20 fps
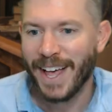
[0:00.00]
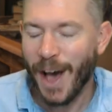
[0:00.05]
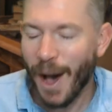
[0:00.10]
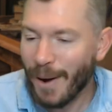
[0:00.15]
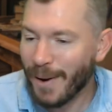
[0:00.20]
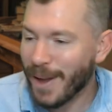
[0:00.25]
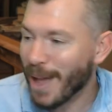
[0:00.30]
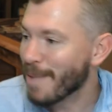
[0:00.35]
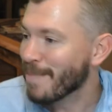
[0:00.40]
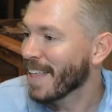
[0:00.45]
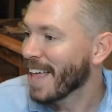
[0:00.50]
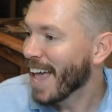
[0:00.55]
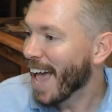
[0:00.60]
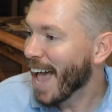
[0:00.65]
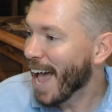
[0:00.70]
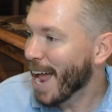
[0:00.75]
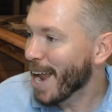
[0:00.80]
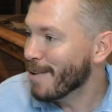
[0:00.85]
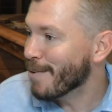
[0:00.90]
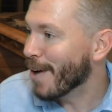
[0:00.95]
Okay.
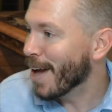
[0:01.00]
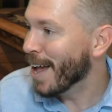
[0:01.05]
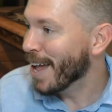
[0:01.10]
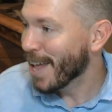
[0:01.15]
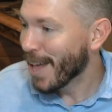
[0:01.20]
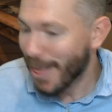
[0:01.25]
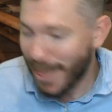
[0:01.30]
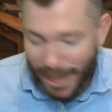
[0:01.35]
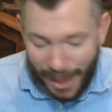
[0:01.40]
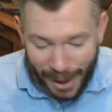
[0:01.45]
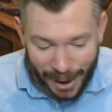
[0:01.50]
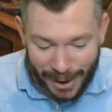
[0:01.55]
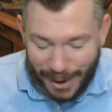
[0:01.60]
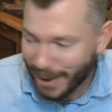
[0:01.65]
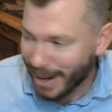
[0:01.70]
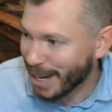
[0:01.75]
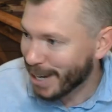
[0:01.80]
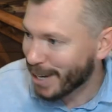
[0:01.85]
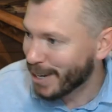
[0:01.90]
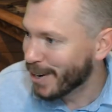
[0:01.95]
Anyway, the
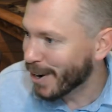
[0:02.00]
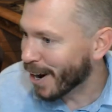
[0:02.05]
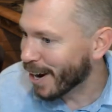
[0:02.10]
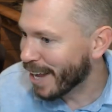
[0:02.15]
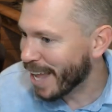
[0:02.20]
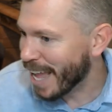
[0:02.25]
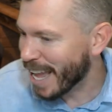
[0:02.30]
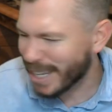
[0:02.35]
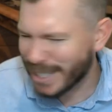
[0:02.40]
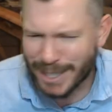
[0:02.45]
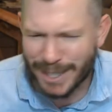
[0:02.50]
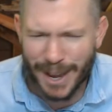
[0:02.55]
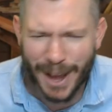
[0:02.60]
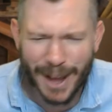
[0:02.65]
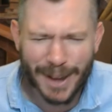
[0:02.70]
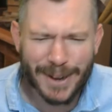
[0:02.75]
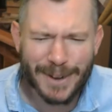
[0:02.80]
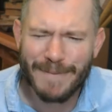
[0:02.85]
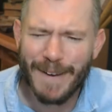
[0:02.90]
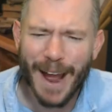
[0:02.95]
Greek Dark Age is
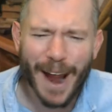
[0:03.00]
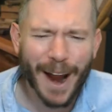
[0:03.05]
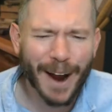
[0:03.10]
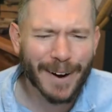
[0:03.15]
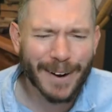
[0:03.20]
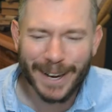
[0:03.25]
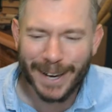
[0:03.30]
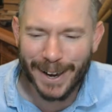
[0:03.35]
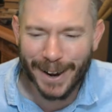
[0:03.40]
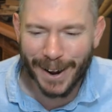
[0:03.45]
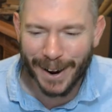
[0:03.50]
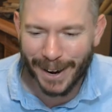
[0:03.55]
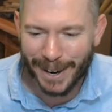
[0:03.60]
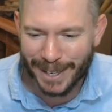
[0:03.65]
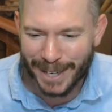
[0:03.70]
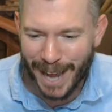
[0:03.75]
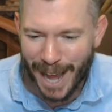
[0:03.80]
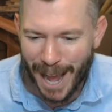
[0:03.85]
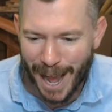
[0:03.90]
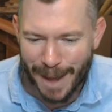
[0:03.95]
a very
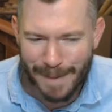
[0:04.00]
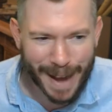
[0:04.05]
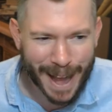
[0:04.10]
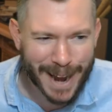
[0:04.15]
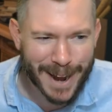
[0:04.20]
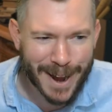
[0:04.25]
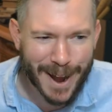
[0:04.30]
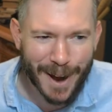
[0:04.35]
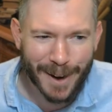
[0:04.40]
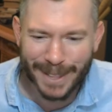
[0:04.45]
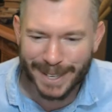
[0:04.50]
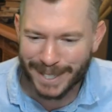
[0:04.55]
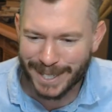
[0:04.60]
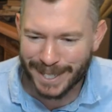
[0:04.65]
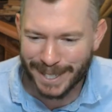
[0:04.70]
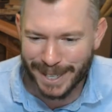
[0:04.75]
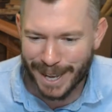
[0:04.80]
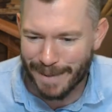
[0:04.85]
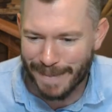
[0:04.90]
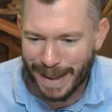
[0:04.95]
dark time. I know this
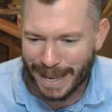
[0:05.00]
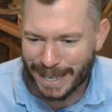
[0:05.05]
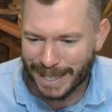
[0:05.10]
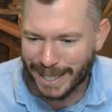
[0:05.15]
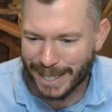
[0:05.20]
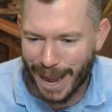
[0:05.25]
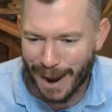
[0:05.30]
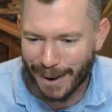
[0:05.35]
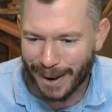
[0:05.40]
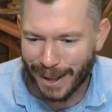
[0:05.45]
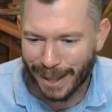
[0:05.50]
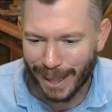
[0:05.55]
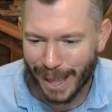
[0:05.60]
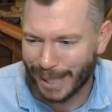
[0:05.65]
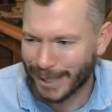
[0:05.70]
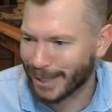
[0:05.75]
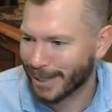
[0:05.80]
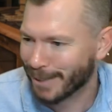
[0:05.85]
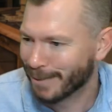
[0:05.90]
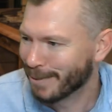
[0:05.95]
is going to be a scary
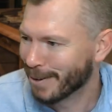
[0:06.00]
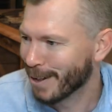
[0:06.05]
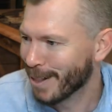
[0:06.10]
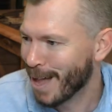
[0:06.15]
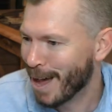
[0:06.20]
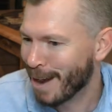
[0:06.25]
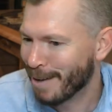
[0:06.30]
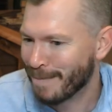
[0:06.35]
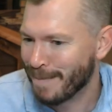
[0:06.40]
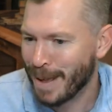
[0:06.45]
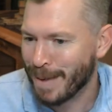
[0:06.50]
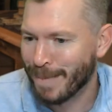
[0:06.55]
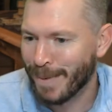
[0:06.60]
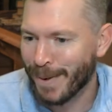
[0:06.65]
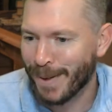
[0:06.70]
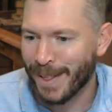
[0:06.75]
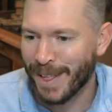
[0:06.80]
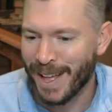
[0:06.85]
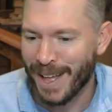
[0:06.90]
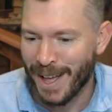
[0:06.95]
lecture for a lot of
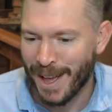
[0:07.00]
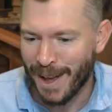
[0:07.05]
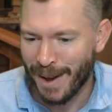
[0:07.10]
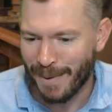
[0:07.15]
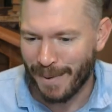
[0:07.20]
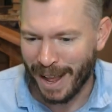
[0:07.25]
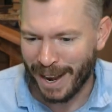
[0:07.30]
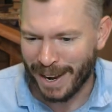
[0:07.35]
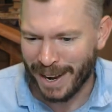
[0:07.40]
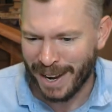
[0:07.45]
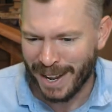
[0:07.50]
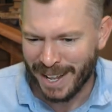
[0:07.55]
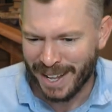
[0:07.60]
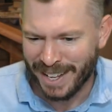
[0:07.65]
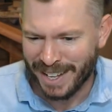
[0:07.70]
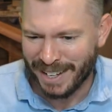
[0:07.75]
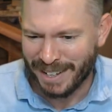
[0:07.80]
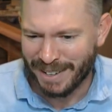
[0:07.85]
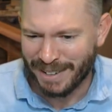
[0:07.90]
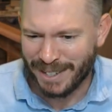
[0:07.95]
people when
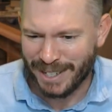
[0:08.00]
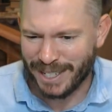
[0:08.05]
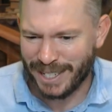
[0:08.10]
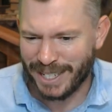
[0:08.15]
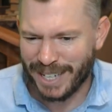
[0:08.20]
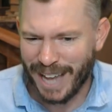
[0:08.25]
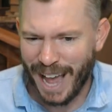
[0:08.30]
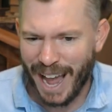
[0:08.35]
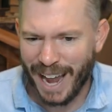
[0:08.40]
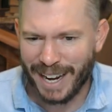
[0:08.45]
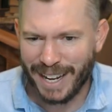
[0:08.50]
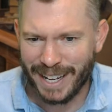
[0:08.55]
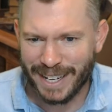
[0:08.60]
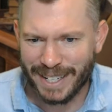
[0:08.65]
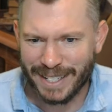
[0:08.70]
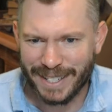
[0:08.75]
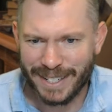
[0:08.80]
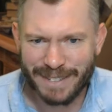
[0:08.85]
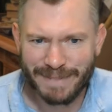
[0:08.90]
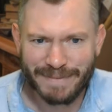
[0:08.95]
society
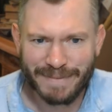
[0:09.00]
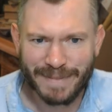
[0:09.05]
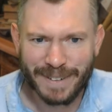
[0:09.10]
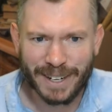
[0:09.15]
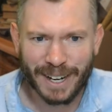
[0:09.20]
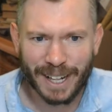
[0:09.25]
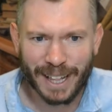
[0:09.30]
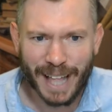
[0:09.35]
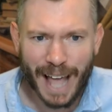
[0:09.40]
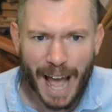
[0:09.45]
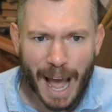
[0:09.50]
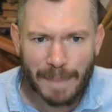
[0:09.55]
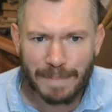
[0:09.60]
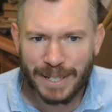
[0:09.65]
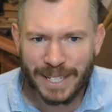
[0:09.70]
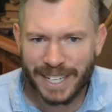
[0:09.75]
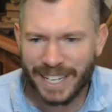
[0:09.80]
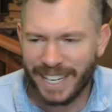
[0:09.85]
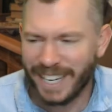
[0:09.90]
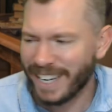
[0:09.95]
is
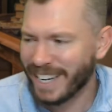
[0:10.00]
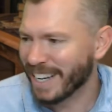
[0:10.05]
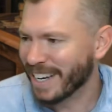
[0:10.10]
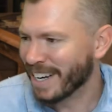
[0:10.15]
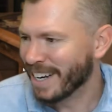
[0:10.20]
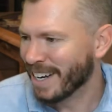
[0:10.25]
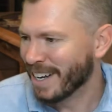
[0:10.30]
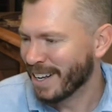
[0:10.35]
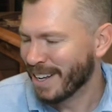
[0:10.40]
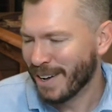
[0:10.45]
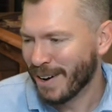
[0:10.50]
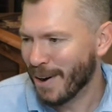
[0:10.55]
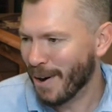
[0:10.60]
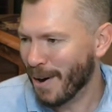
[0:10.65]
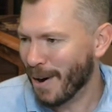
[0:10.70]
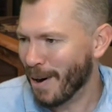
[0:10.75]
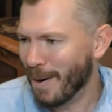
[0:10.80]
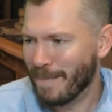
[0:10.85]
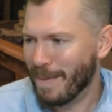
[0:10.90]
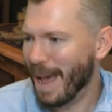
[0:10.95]
collapsing and
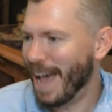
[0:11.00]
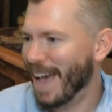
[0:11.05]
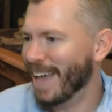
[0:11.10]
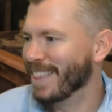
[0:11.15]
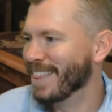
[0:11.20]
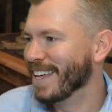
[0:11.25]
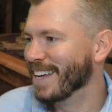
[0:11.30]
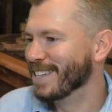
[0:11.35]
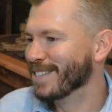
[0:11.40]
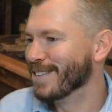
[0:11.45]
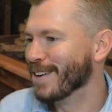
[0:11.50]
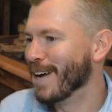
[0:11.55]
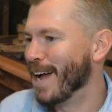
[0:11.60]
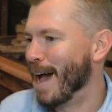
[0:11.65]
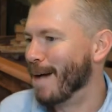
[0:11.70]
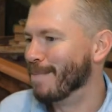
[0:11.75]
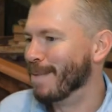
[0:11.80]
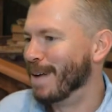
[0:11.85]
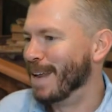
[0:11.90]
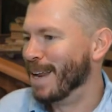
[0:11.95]
oh, bad things are
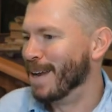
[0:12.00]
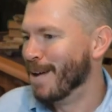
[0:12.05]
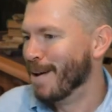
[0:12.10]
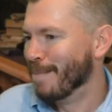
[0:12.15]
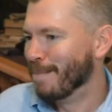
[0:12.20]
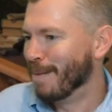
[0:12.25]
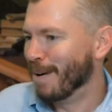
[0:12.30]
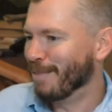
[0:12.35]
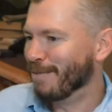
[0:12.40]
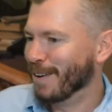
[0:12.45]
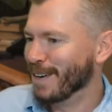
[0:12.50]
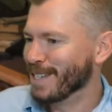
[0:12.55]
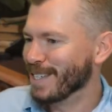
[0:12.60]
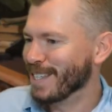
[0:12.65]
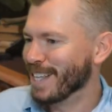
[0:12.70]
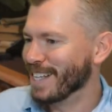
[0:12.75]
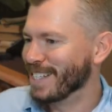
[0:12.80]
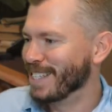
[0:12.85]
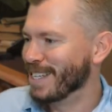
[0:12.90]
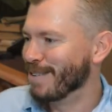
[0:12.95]
happening. But first,
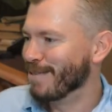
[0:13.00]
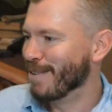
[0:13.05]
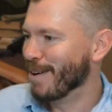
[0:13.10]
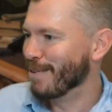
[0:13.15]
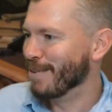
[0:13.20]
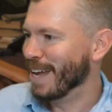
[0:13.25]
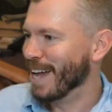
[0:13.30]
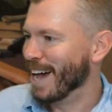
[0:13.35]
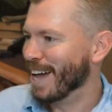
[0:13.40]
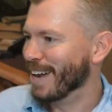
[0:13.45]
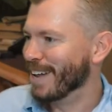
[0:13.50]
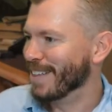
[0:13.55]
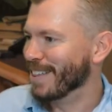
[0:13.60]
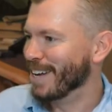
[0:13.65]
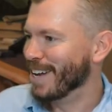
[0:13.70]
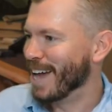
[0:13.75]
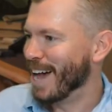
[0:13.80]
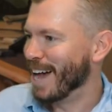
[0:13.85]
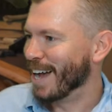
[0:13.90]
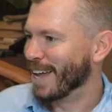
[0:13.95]
let's see what we got on the
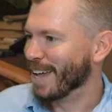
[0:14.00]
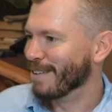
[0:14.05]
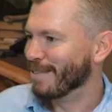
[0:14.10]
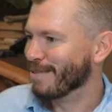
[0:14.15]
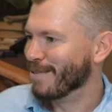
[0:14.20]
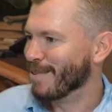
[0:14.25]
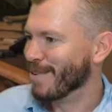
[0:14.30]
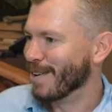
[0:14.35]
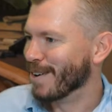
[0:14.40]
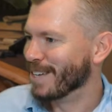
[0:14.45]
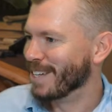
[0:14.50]
docket for